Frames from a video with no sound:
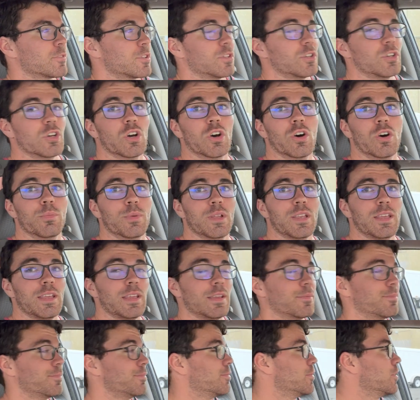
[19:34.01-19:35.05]
go home and
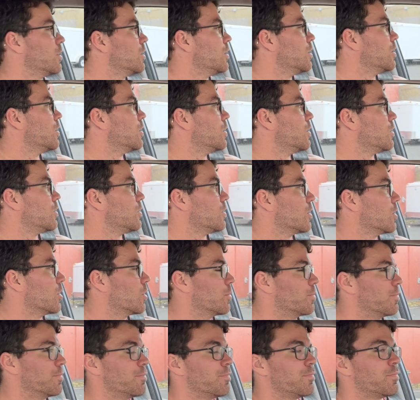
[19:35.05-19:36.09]
eat. So
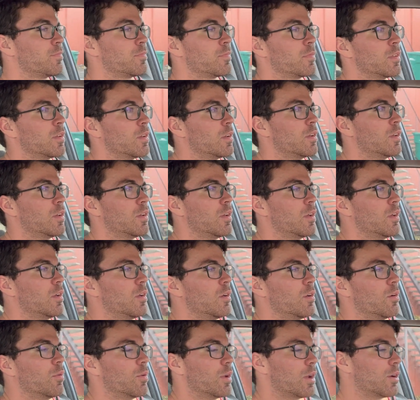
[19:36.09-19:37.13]

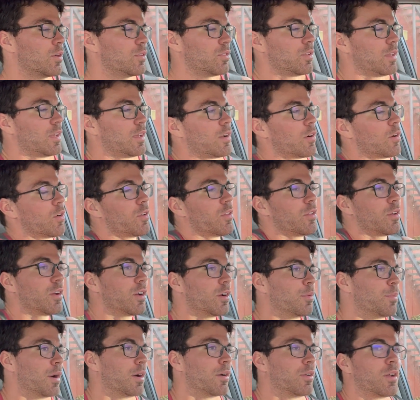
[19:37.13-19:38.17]
what I was saying earlier
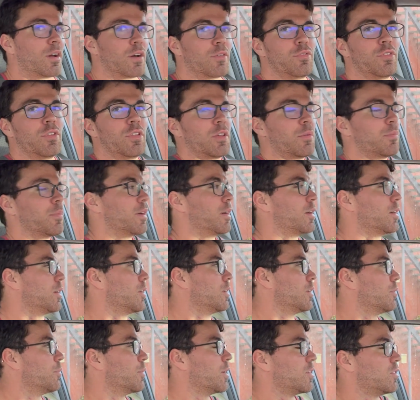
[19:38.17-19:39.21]
about not feeling my
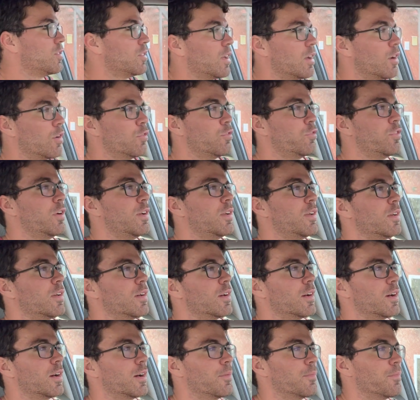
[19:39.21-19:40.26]
myself,
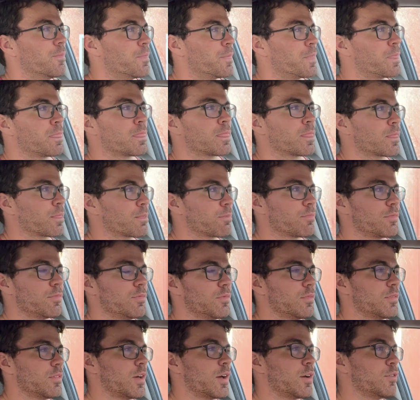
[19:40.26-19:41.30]
um,
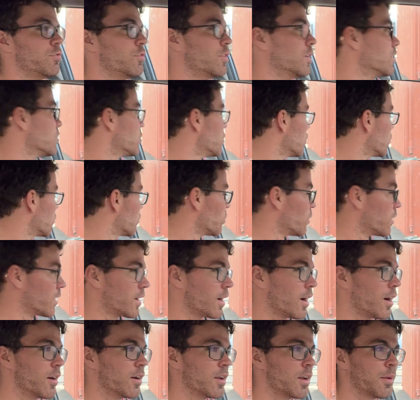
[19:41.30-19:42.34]
I finished this
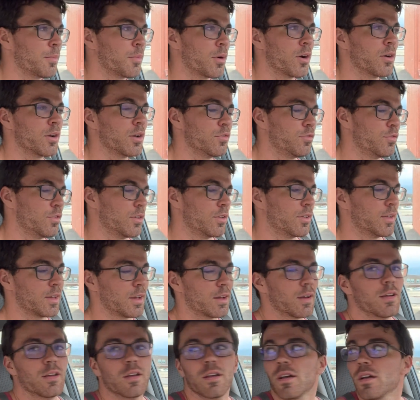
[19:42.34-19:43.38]
workout and I'm already feeling
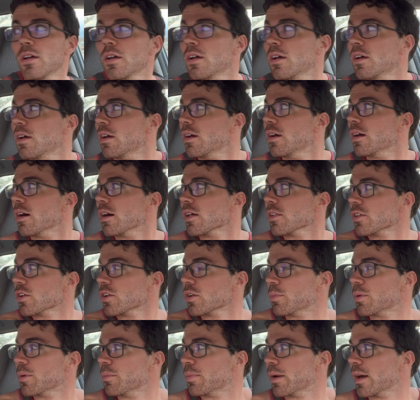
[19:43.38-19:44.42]
a little
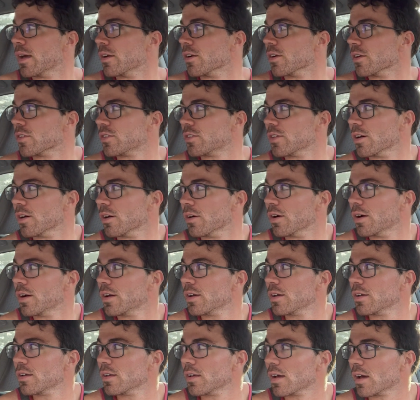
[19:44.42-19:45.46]
bit better. So
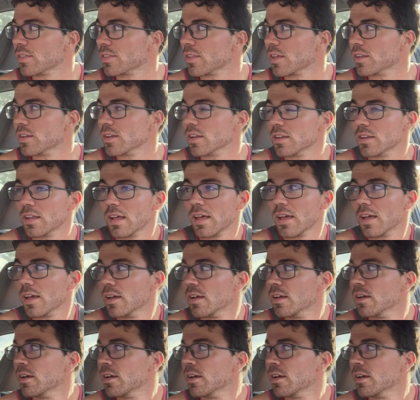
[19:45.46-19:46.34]
at the end of the day,